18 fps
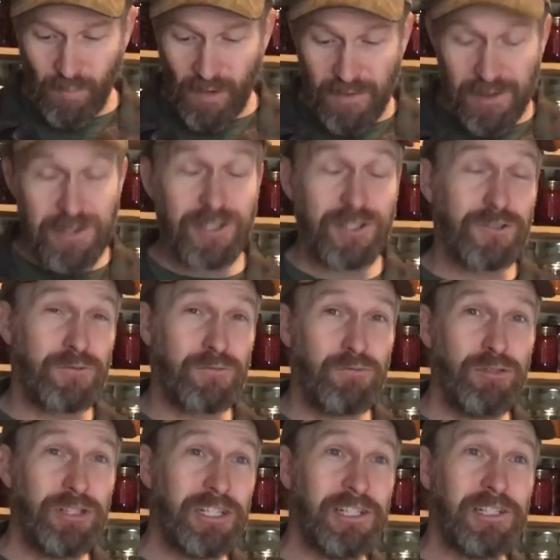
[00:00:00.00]
This is
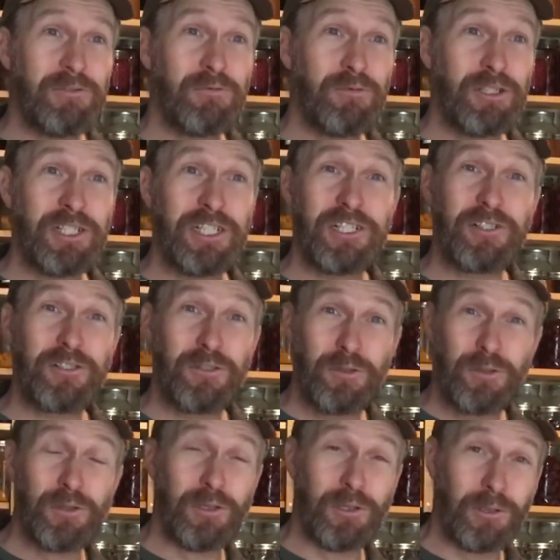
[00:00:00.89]
really, really
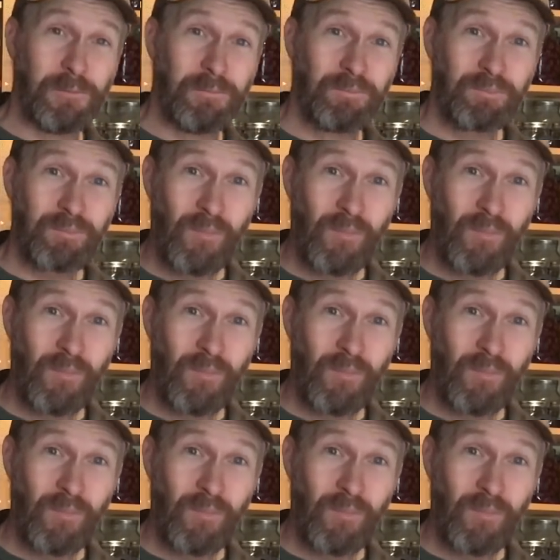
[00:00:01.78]
cool.